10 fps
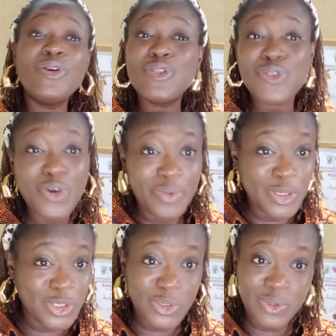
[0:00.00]
story
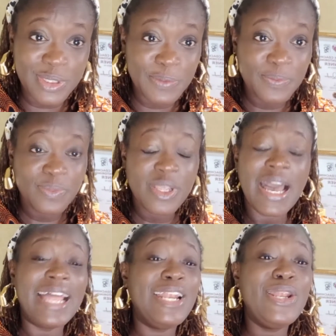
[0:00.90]
short,
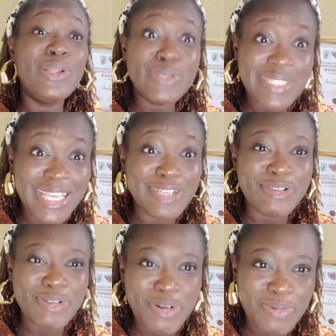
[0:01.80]
I lost a
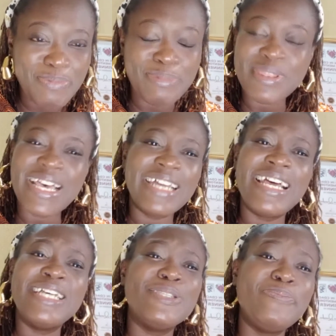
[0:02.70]
job that
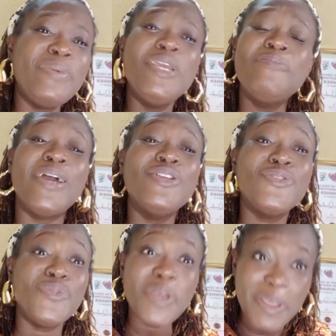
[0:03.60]
has been my
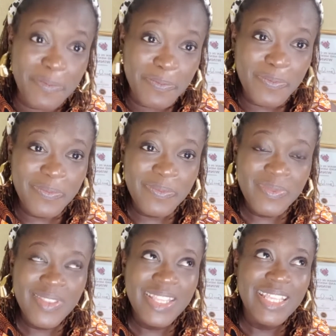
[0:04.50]
dream
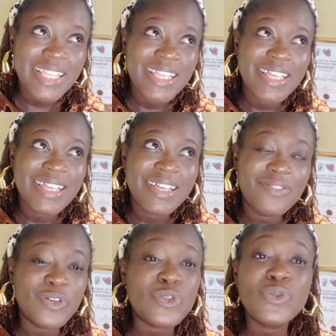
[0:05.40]

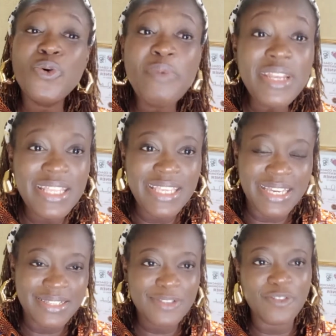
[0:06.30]
for so many
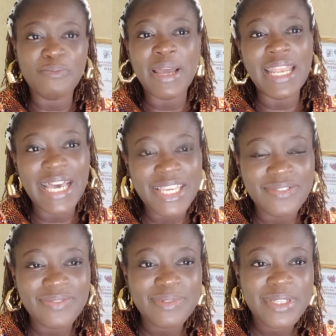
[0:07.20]
years of my
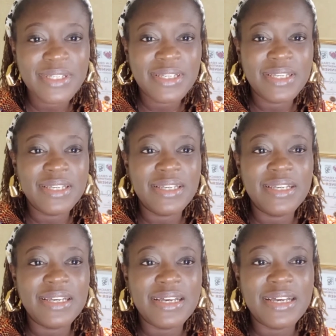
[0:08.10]
life.
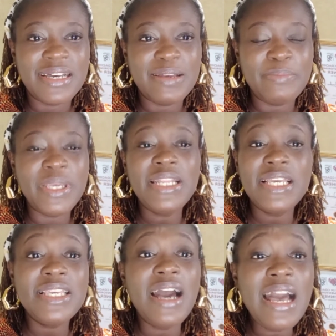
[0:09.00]
Being a
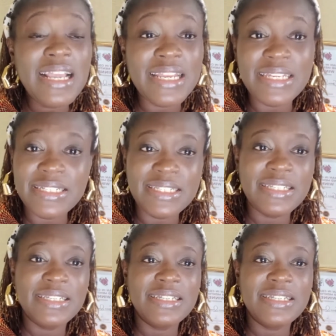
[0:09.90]
young lady,